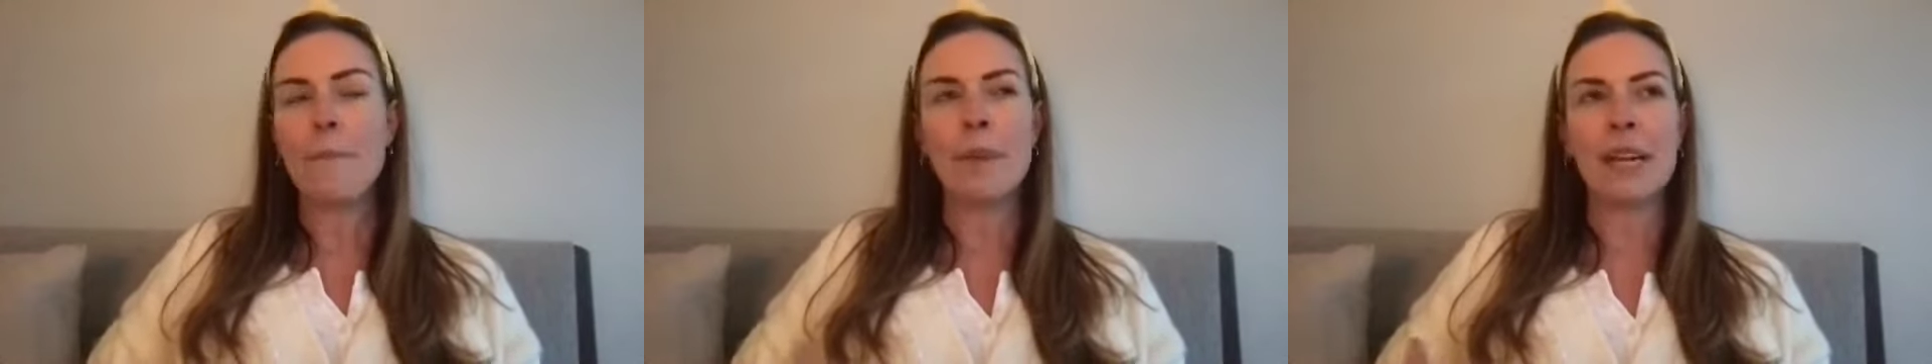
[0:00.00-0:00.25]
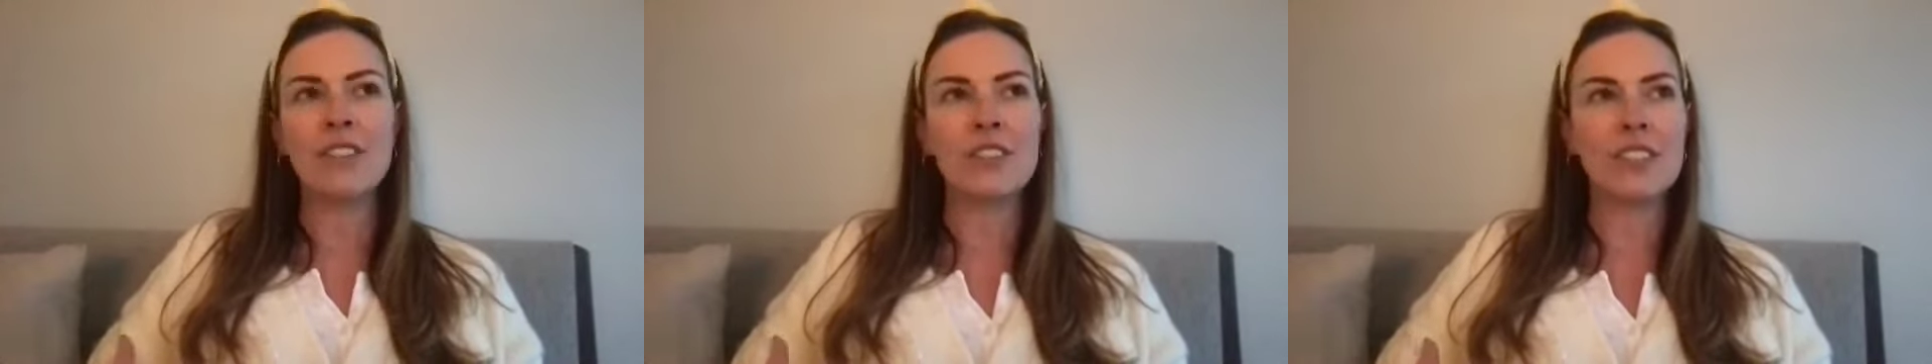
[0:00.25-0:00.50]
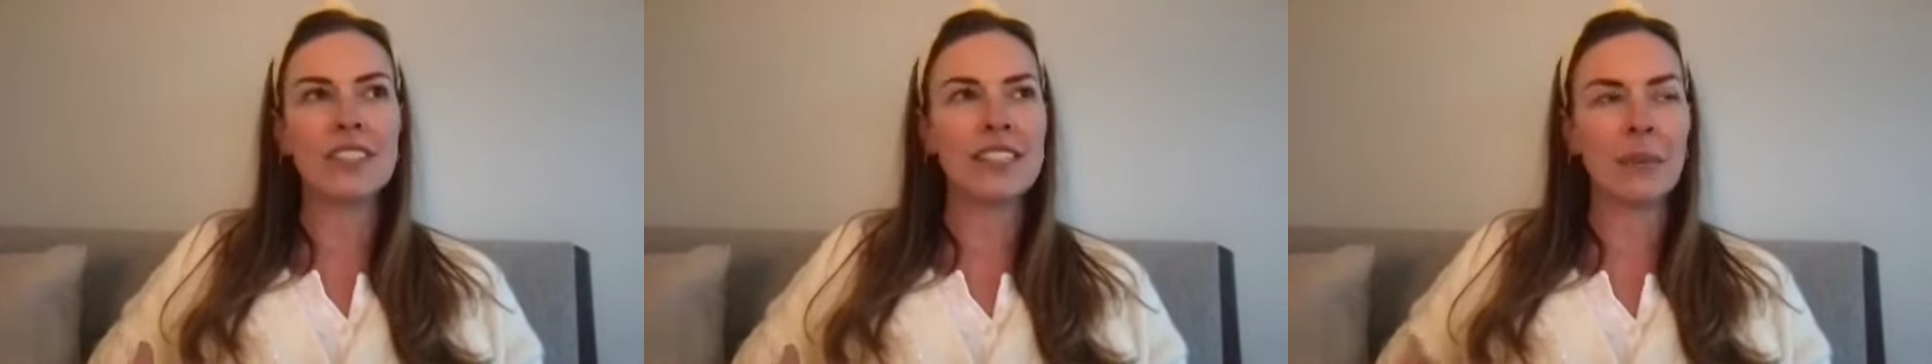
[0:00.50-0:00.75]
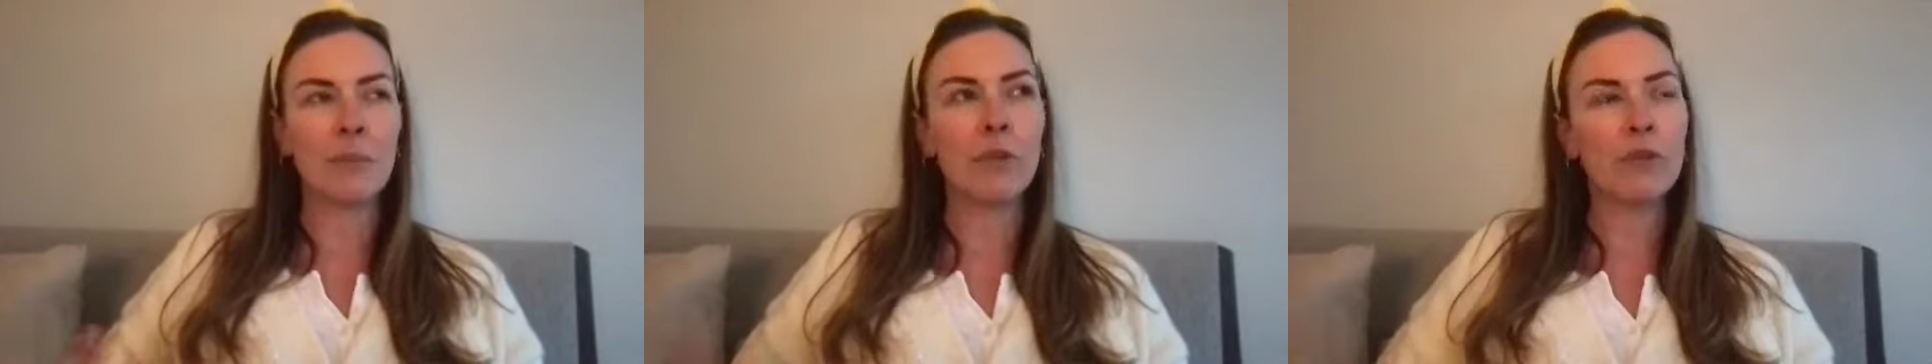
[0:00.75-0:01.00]
but
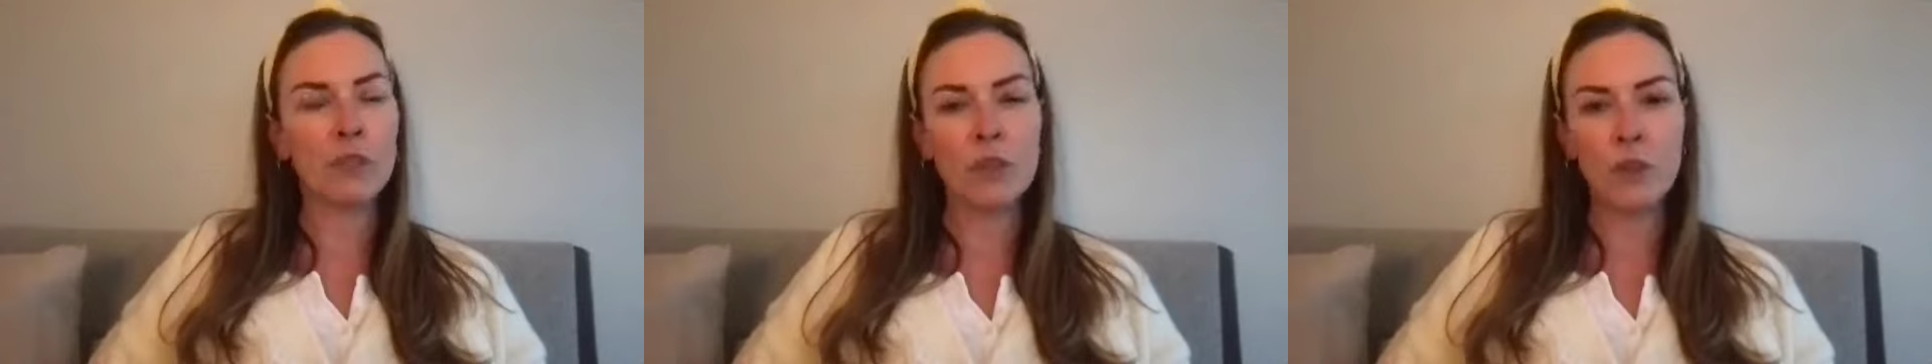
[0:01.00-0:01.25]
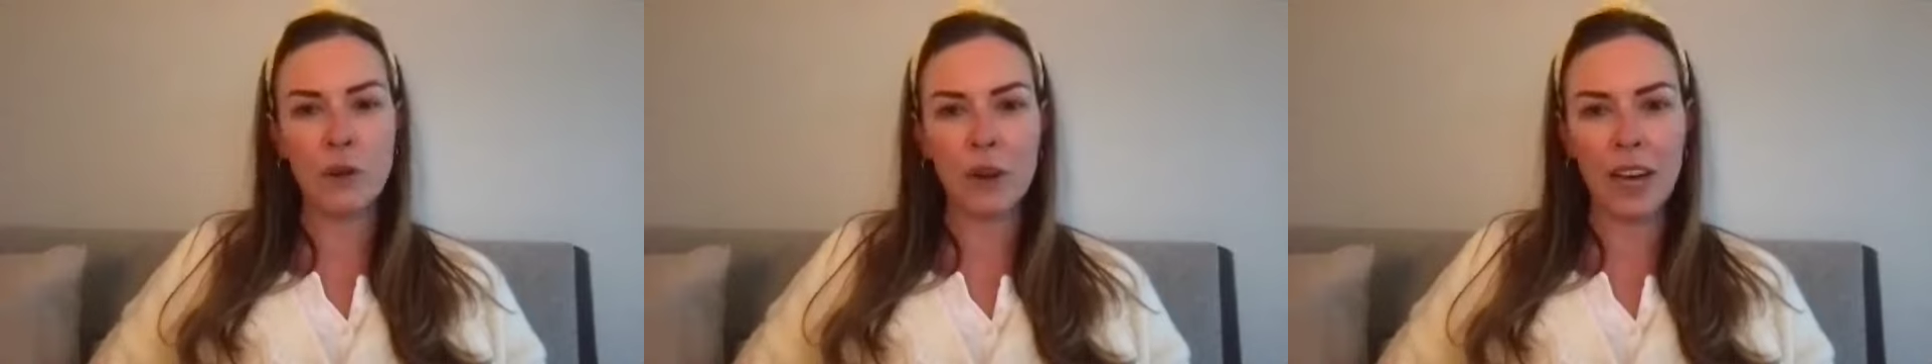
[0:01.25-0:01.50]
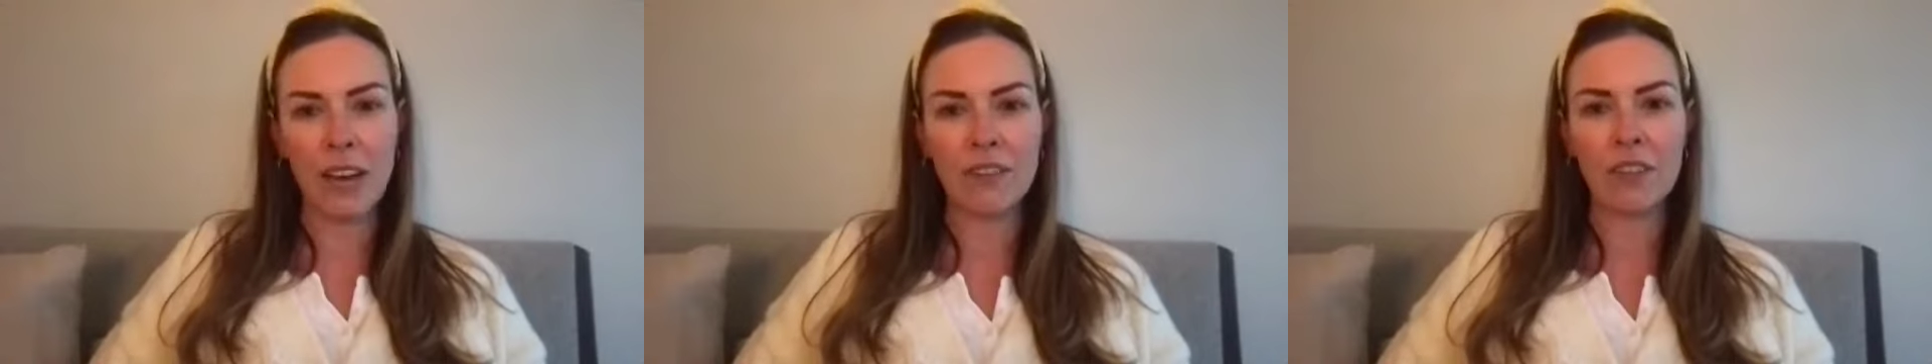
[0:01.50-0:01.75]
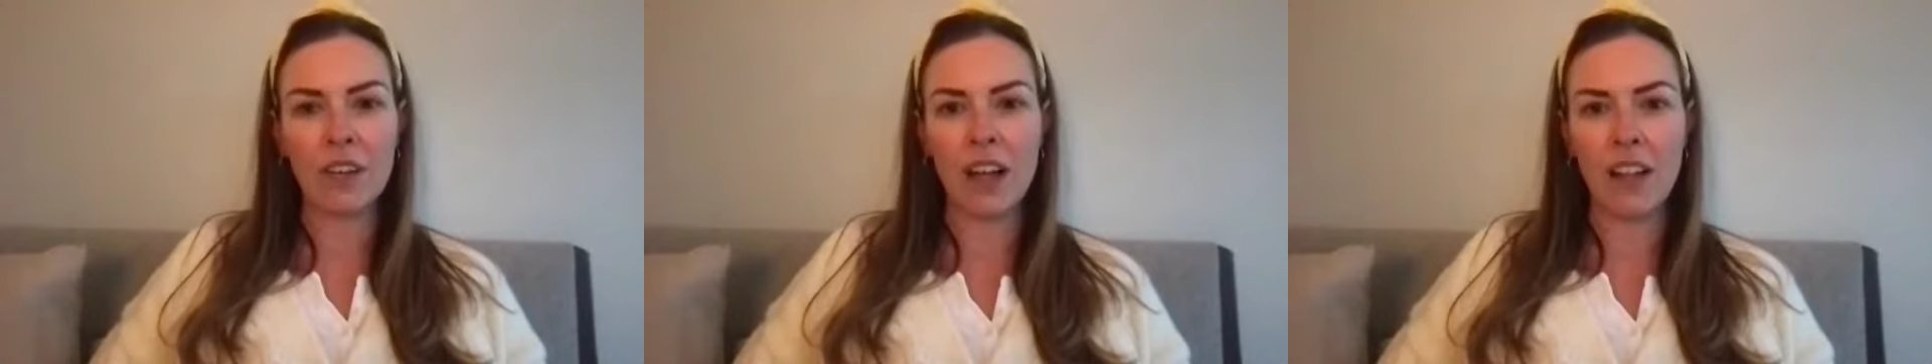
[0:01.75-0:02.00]
I moved to New York
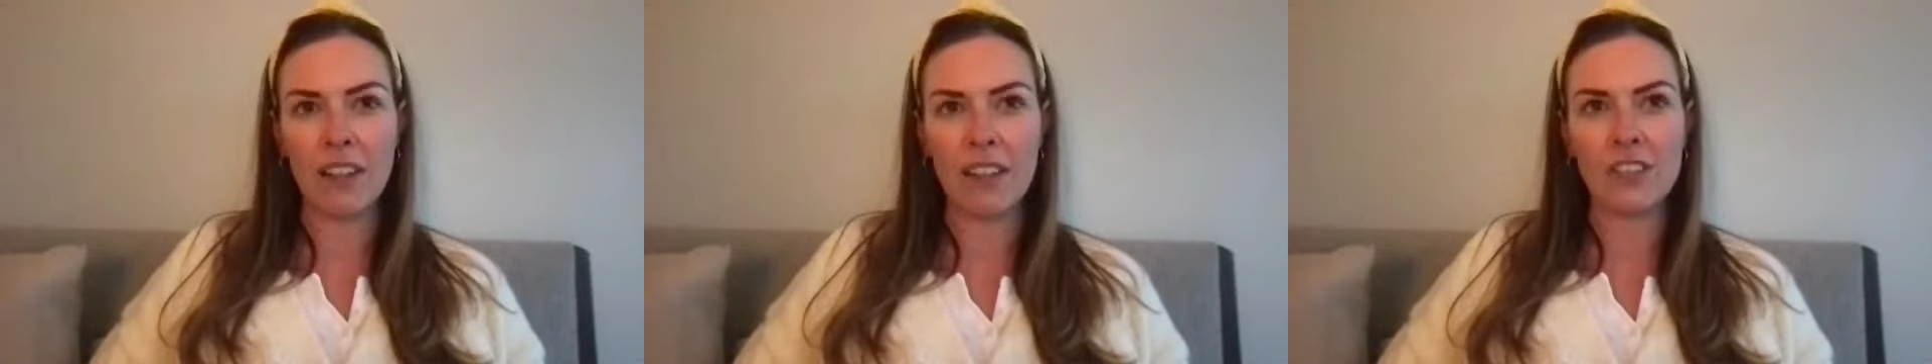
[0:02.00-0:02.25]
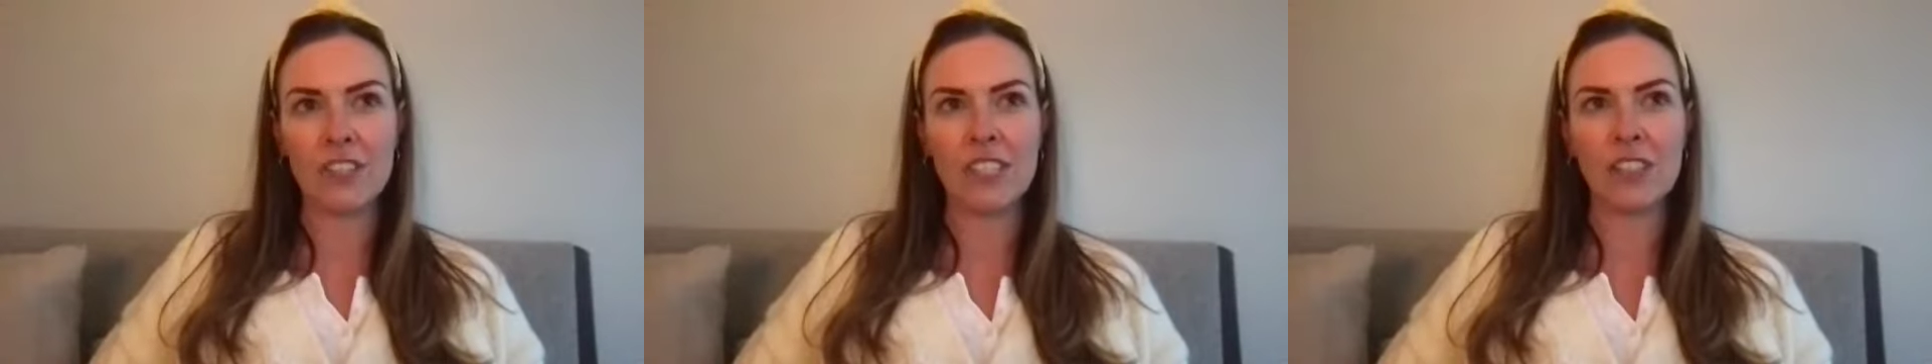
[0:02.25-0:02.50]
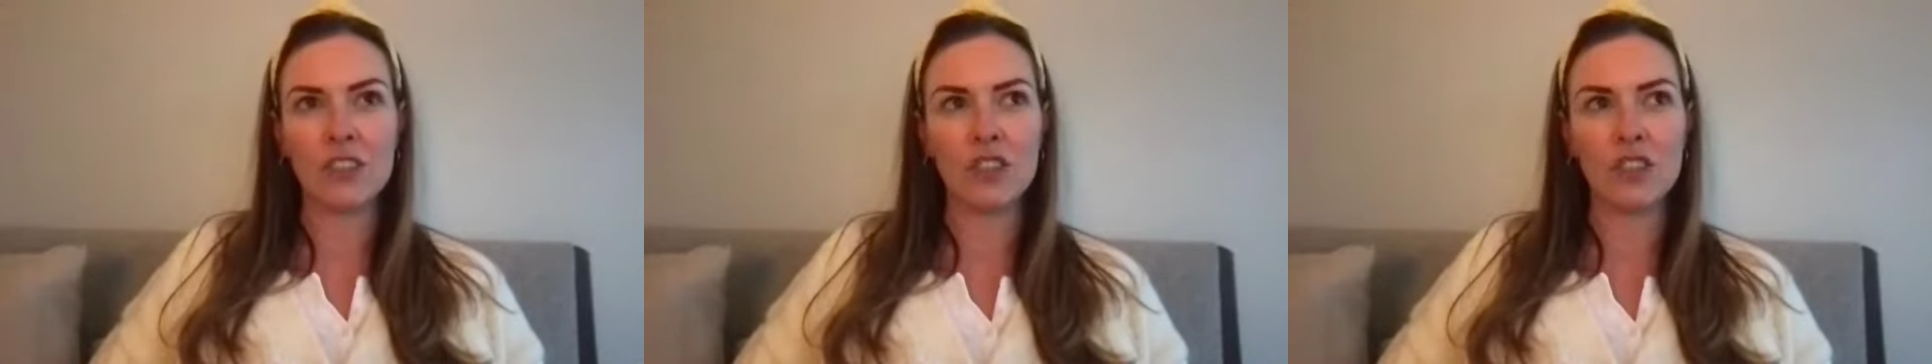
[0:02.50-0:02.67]
after college and it